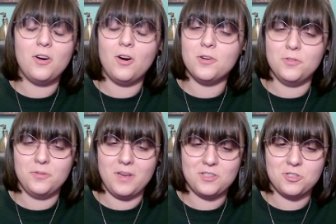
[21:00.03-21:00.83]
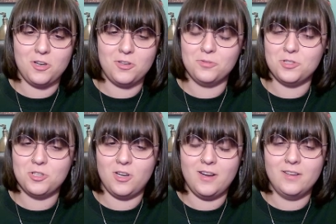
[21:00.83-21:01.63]
our new guest shark,
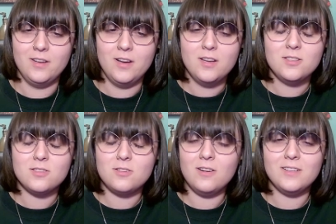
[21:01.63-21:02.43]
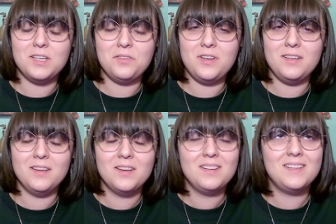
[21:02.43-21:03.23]
Rashawn, start
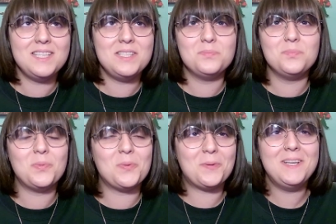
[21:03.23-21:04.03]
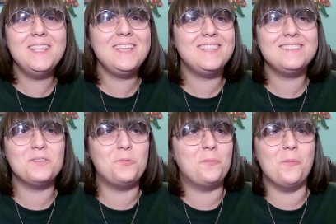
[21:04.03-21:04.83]
giving this really
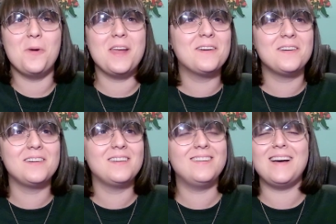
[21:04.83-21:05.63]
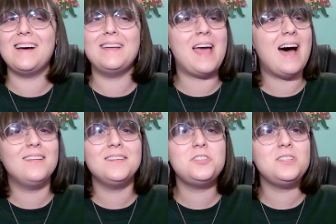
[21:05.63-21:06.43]
weird
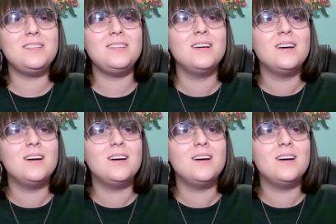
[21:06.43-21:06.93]
analogy